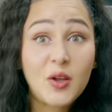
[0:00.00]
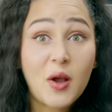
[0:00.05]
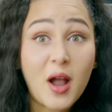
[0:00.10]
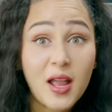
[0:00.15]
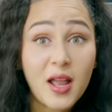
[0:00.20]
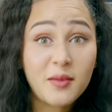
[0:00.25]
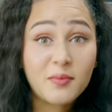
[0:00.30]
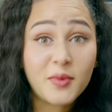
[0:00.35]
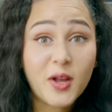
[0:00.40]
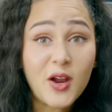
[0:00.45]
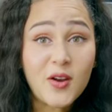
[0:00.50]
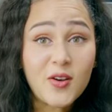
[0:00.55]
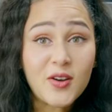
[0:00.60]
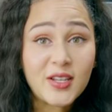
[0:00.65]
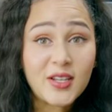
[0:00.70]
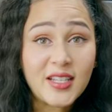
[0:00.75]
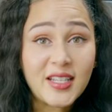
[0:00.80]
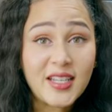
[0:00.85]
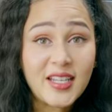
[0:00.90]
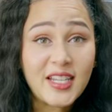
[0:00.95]
I am
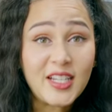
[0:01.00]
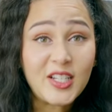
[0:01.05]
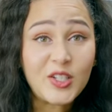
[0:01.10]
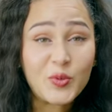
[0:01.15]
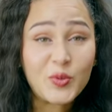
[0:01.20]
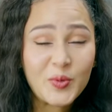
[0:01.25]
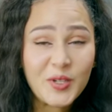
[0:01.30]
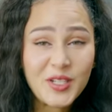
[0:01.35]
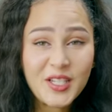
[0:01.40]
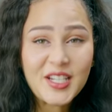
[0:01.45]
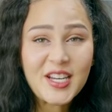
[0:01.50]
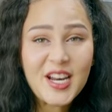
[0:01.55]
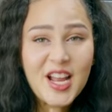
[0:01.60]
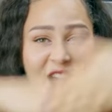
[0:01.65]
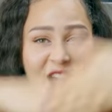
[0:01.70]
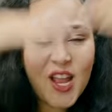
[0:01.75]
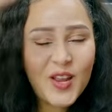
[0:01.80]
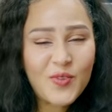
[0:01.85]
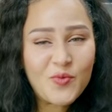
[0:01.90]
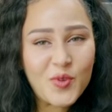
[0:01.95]
currently
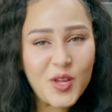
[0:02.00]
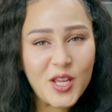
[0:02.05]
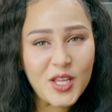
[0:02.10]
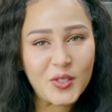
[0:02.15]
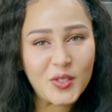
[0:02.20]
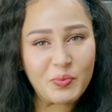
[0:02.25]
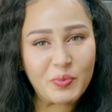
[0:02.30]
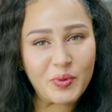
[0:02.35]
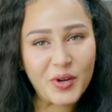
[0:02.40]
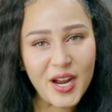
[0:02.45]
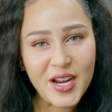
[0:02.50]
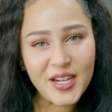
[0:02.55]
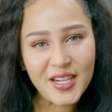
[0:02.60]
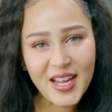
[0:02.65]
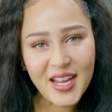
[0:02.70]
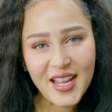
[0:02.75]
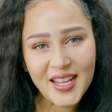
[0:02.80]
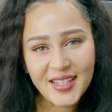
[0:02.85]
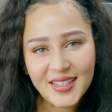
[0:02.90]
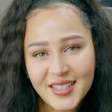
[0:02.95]
29 weeks
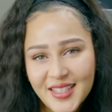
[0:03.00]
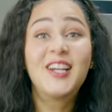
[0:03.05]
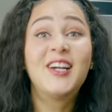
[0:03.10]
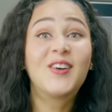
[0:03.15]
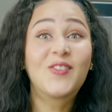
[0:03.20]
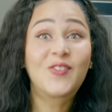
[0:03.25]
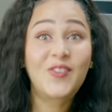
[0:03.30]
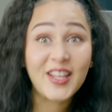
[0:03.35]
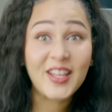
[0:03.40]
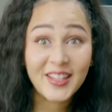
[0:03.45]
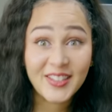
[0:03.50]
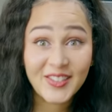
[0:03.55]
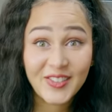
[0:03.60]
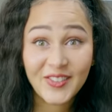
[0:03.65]
pregnant with